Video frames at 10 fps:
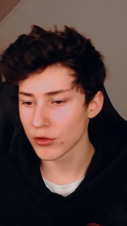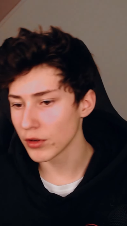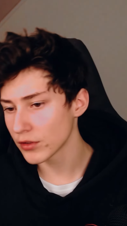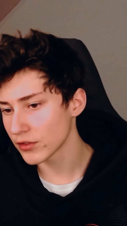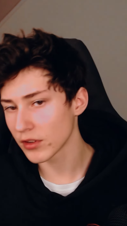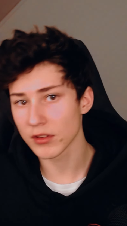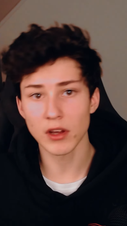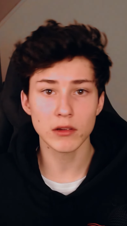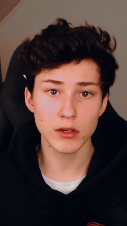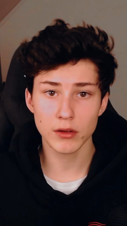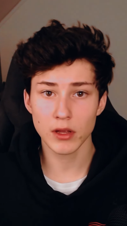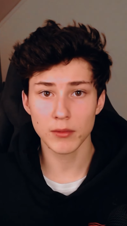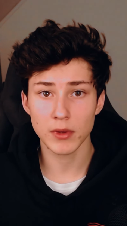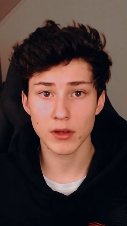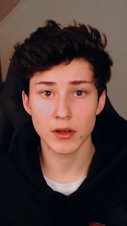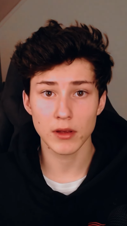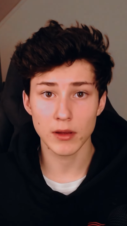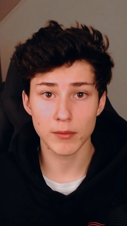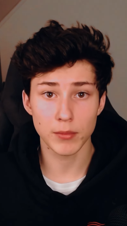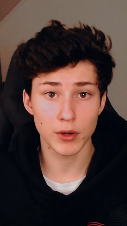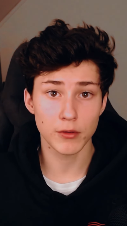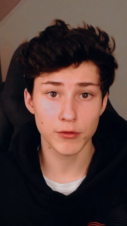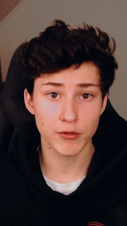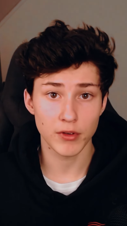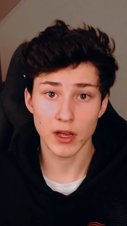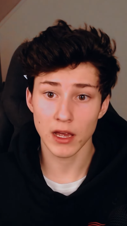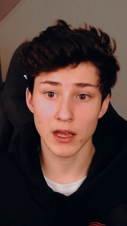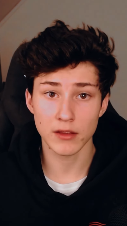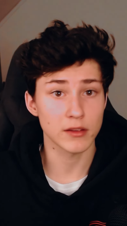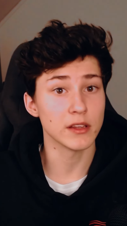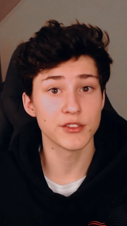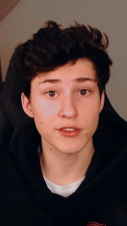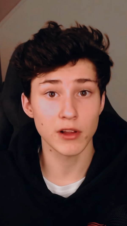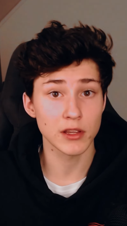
Just download them both and install